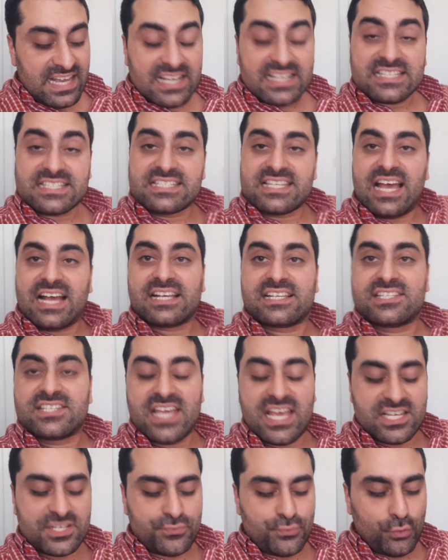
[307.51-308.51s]

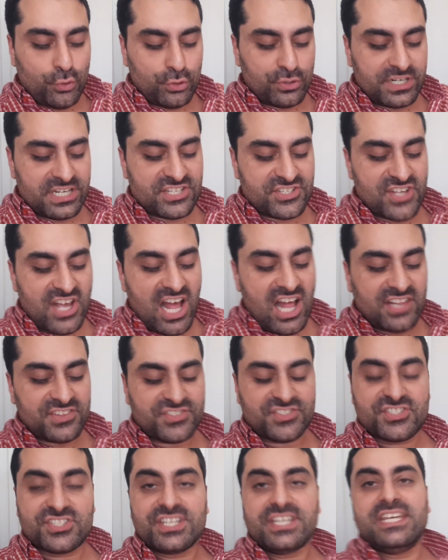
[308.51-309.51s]
successful
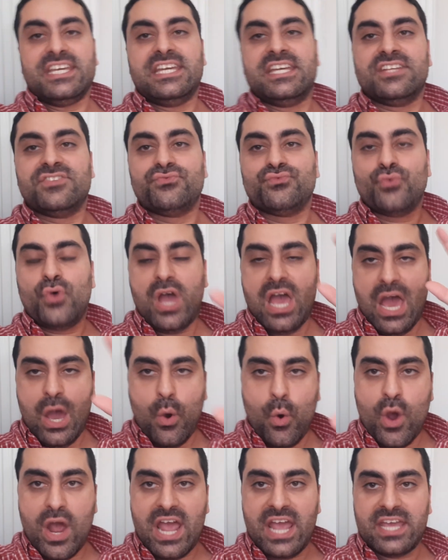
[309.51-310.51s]
results in
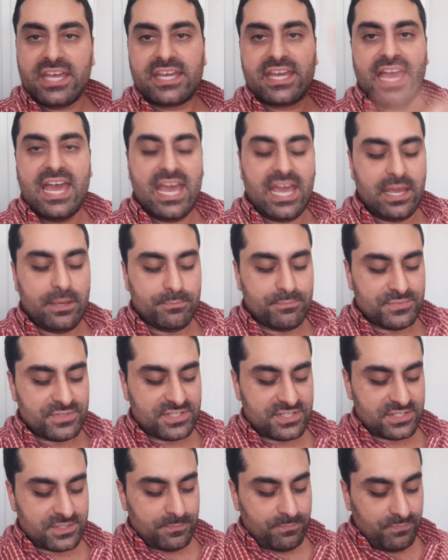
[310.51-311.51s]
away
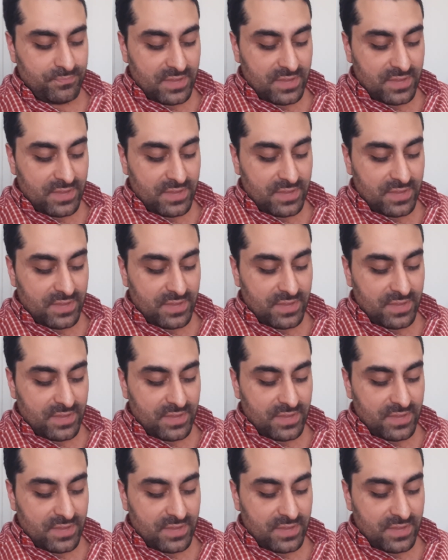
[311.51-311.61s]
games.